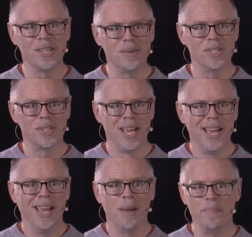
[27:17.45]
There was
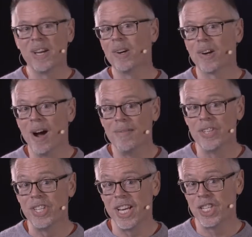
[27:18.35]
a bigger
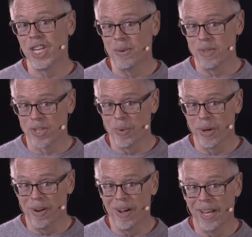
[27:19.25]
conversation that was
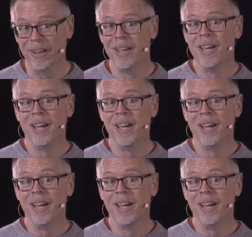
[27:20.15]
going on,